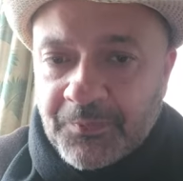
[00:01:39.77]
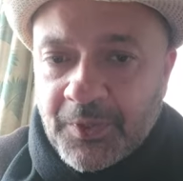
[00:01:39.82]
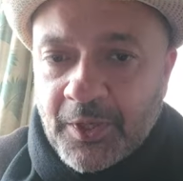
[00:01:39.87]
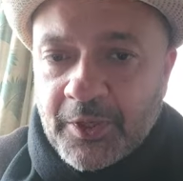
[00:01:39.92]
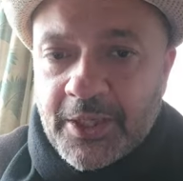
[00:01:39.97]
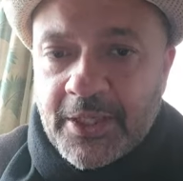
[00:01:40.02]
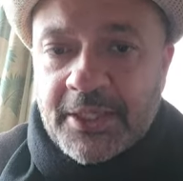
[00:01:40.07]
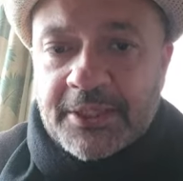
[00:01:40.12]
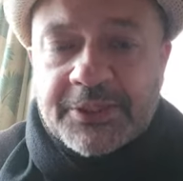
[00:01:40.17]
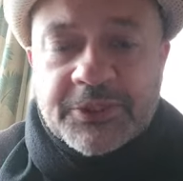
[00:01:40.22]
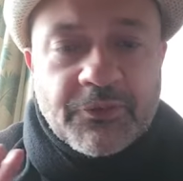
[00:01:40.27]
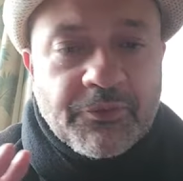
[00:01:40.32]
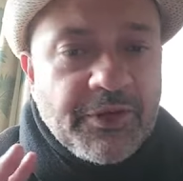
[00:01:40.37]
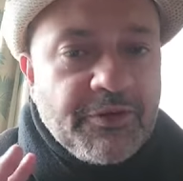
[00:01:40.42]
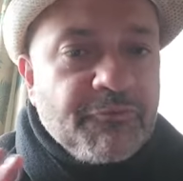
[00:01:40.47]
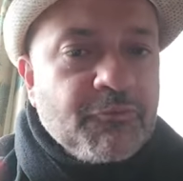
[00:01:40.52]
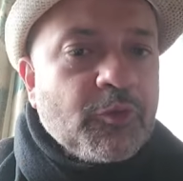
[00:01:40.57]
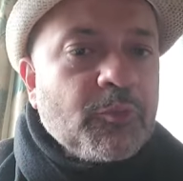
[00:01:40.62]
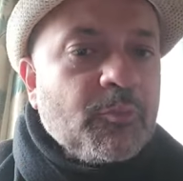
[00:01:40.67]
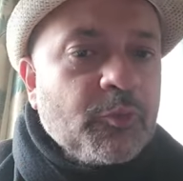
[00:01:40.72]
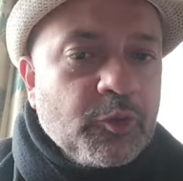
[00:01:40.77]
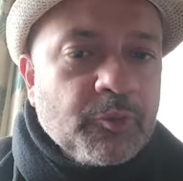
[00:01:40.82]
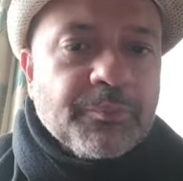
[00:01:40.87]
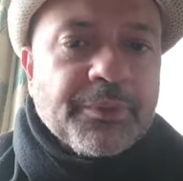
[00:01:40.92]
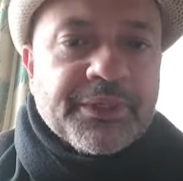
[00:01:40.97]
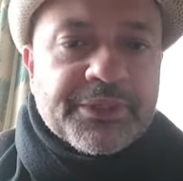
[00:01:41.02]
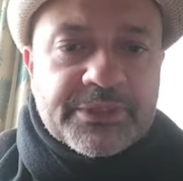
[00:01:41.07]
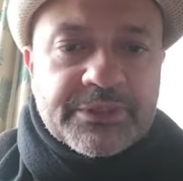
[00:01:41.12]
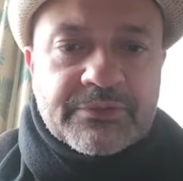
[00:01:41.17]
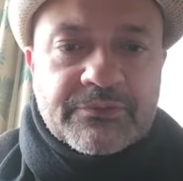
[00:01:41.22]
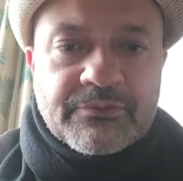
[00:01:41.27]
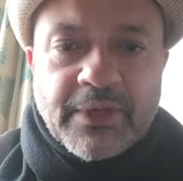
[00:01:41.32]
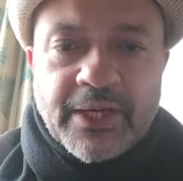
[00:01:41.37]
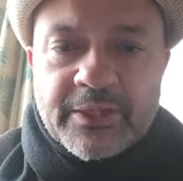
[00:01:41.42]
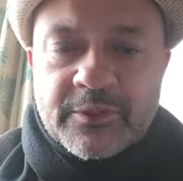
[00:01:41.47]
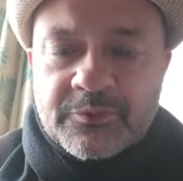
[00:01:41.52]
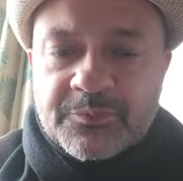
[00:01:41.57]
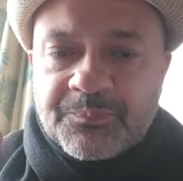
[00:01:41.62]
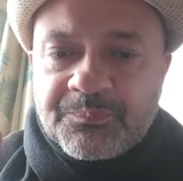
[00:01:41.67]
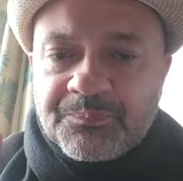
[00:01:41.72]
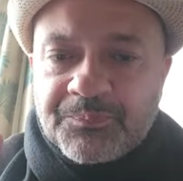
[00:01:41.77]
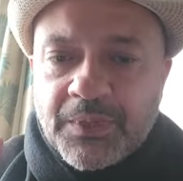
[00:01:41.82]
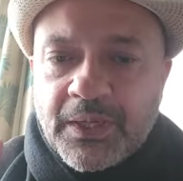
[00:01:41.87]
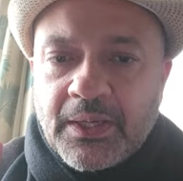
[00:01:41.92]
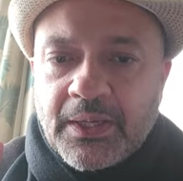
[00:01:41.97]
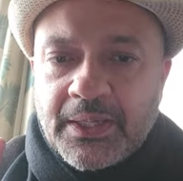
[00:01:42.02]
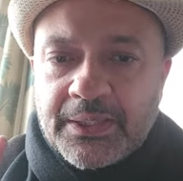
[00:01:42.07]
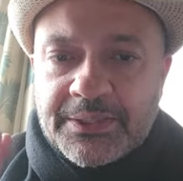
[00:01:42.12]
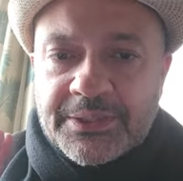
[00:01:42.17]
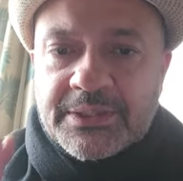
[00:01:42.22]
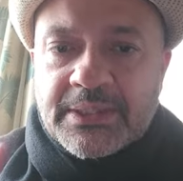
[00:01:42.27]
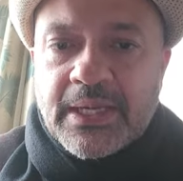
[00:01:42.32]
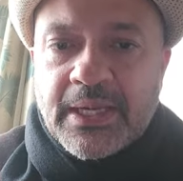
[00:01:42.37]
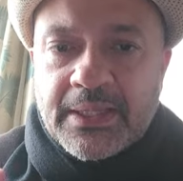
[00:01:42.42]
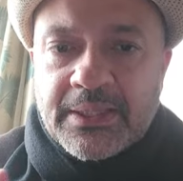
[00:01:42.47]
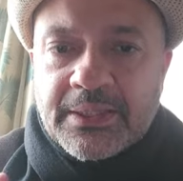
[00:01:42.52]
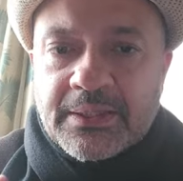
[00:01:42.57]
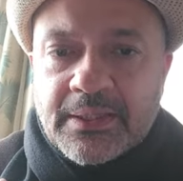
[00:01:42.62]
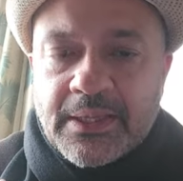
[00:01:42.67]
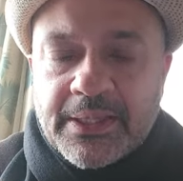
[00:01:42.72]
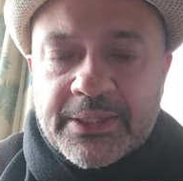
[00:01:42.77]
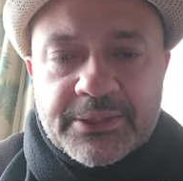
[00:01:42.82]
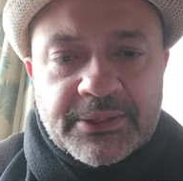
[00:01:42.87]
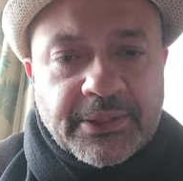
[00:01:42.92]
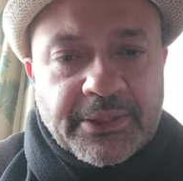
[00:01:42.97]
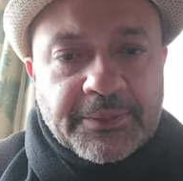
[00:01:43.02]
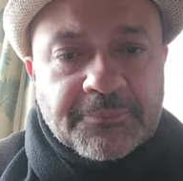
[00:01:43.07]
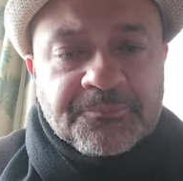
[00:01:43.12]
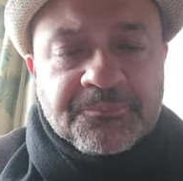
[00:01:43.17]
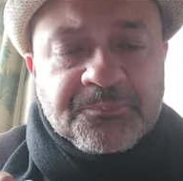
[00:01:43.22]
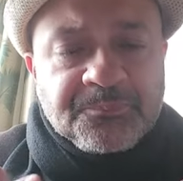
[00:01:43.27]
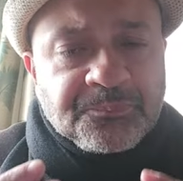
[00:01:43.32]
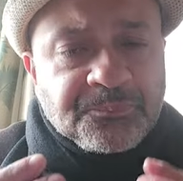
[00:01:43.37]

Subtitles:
Now there are three, four movements. Try to understand here nicely.